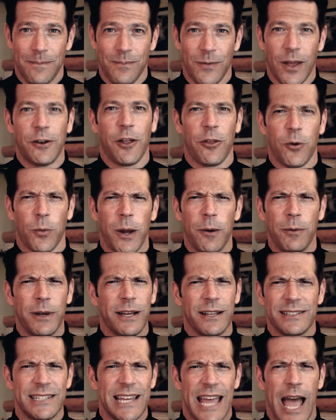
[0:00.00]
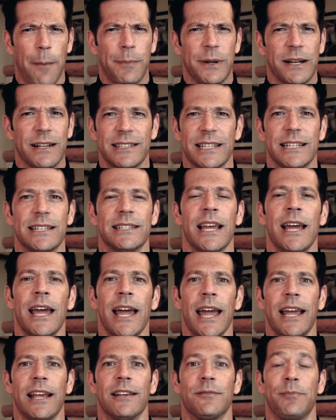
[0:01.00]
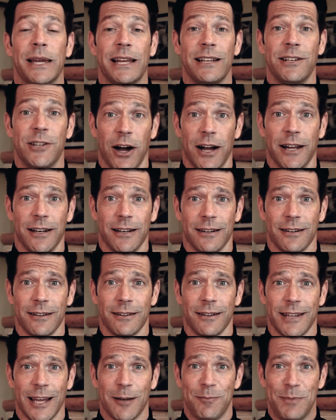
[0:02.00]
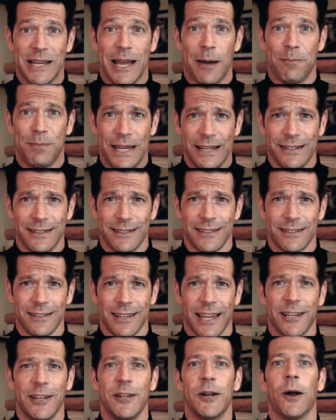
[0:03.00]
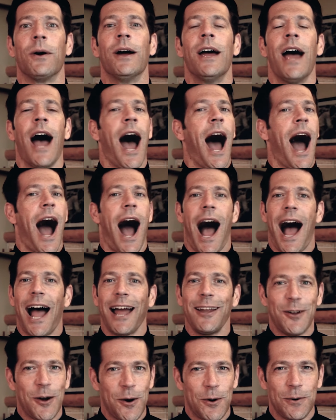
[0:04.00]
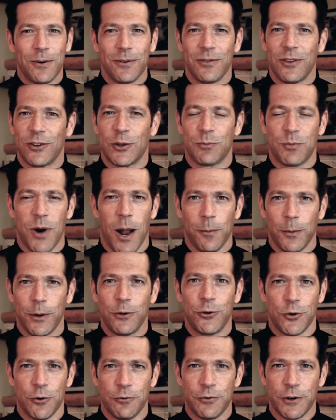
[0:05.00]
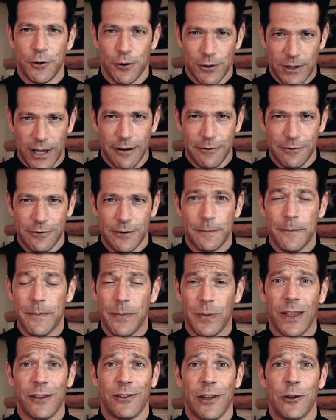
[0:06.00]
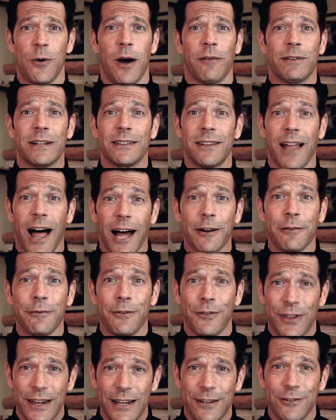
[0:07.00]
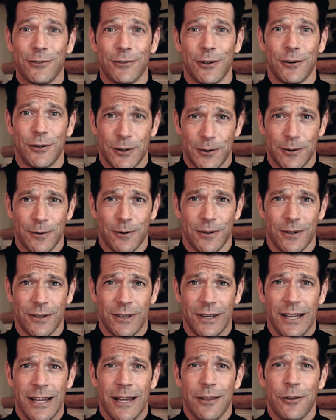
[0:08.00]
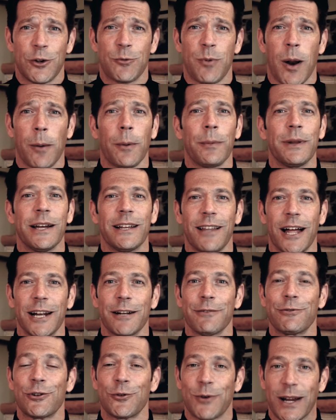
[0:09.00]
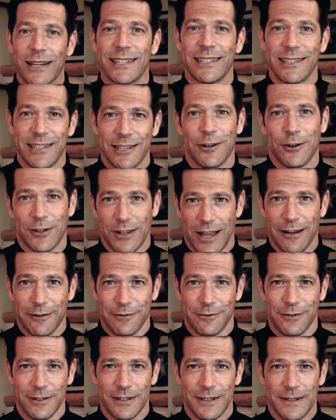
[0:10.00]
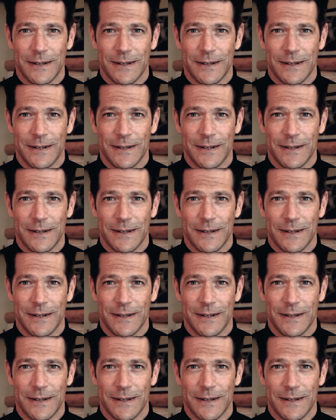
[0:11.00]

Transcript: Another way we can see happiness is being done, like being at peace. Like, you know, I know this is probably true for your life, is that you have a lot of things to do. There's probably a lot of stresses in your life.